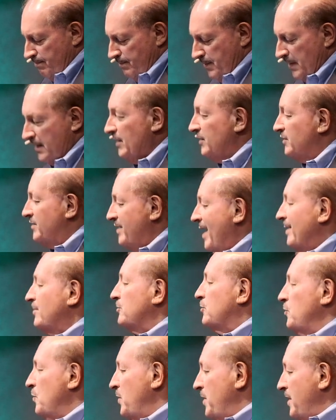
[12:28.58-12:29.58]
Because
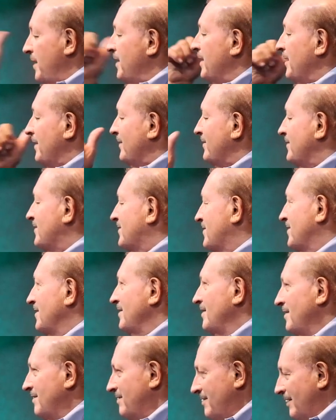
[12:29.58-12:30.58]
that's who he is,
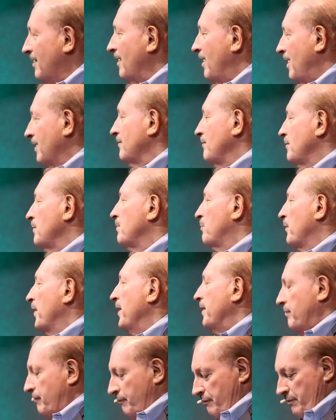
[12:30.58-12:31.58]
the God of the
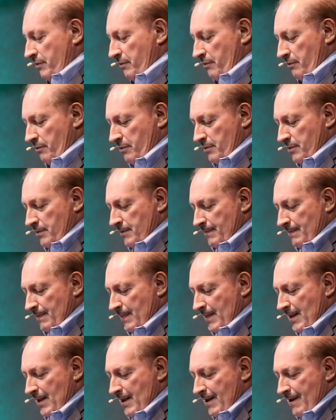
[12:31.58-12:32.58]
breakthrough.
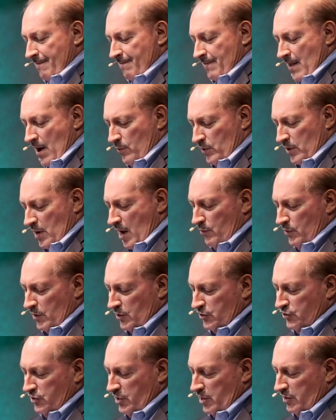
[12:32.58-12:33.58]
I want
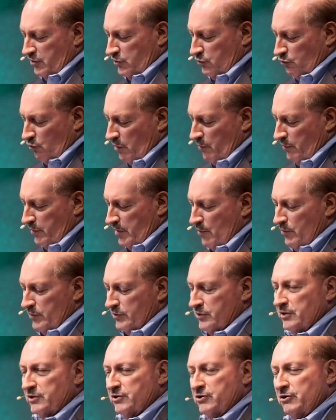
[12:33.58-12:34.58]
to share a story with you. I
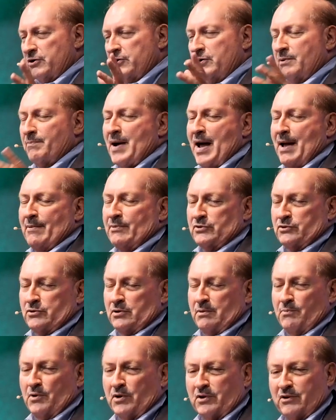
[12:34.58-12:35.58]
want you to turn your Bibles to
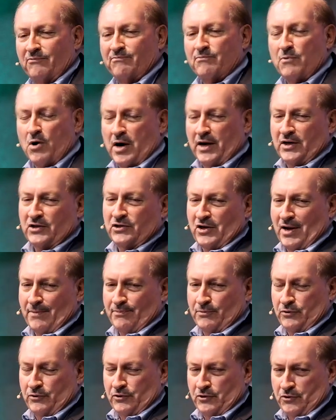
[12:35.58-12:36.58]
the book of Mark,
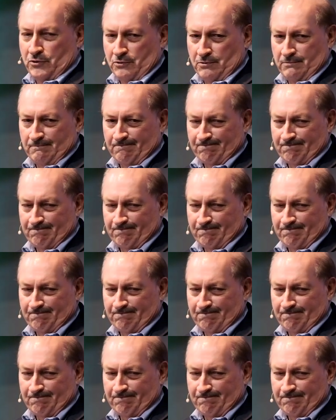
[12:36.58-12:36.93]
chapter 2.